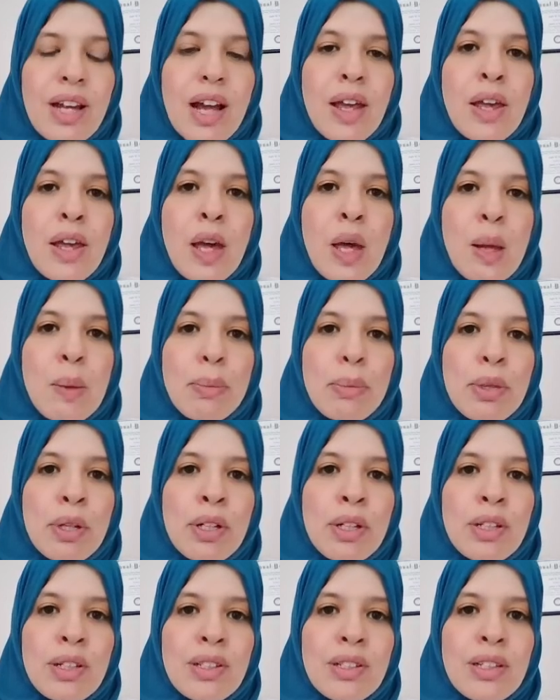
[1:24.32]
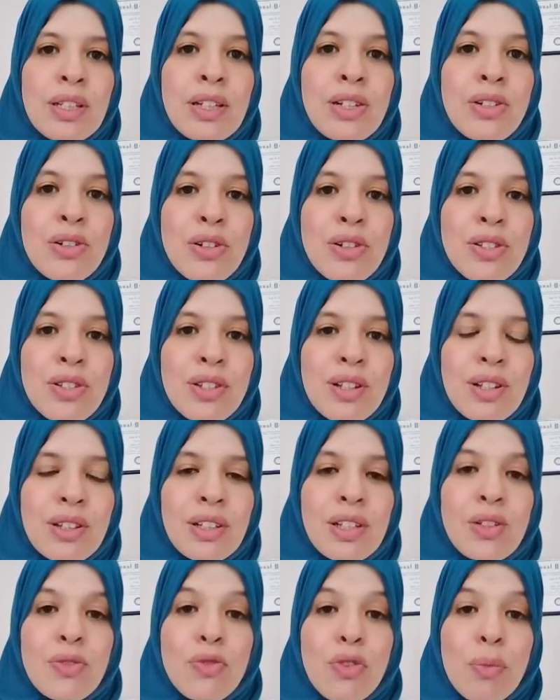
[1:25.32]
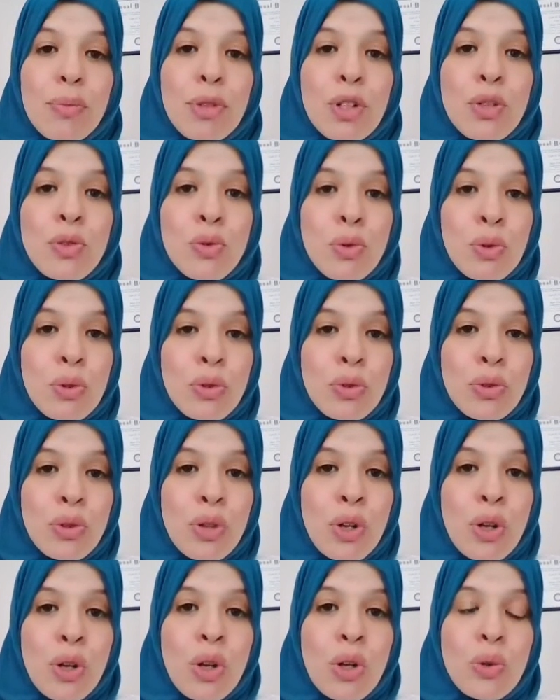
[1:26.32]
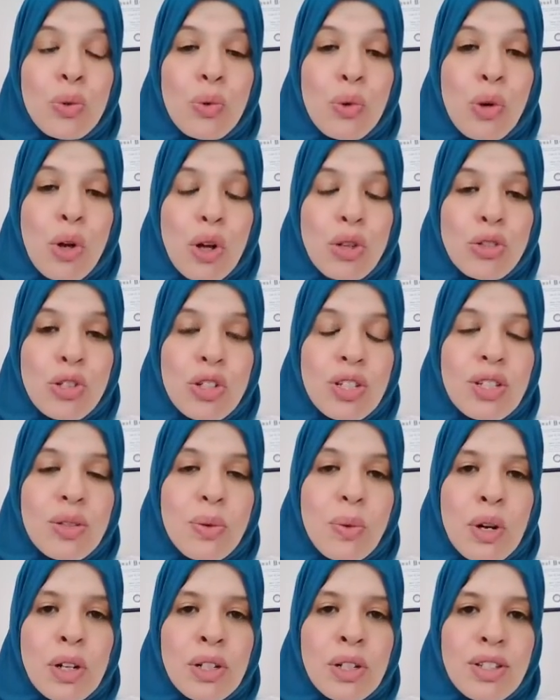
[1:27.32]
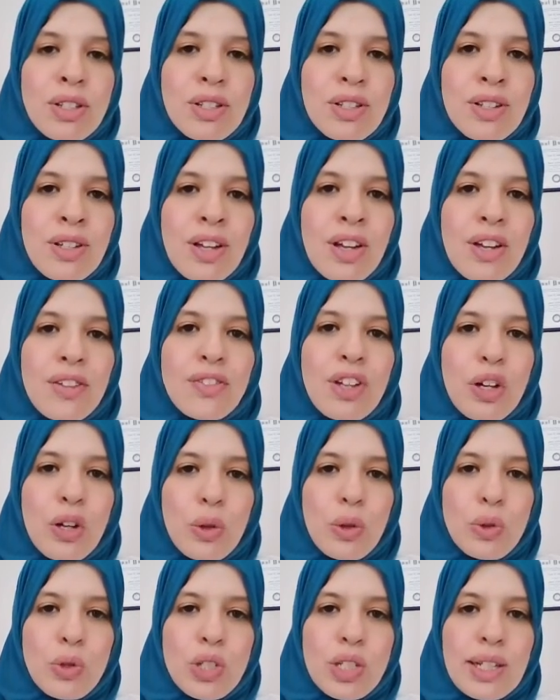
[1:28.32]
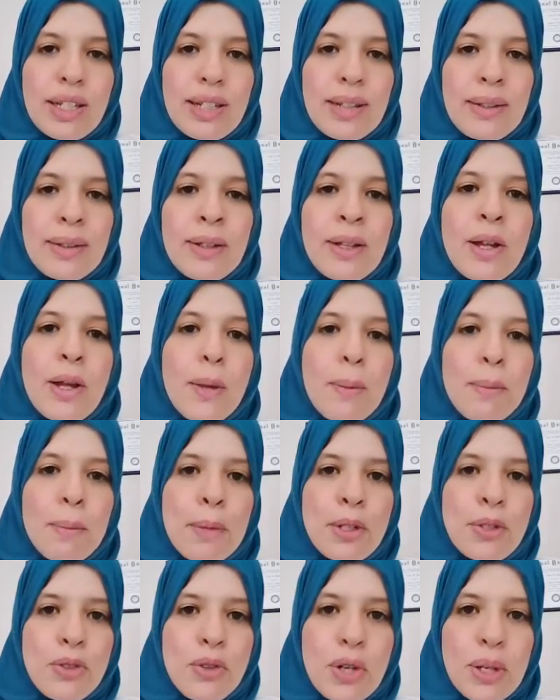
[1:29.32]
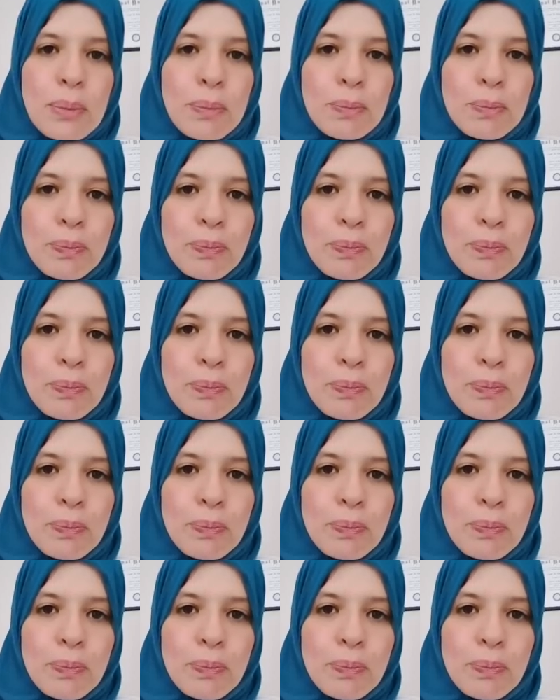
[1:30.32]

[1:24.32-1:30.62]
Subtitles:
I help leaders lead from their souls to conscious awareness via coaching and mentoring.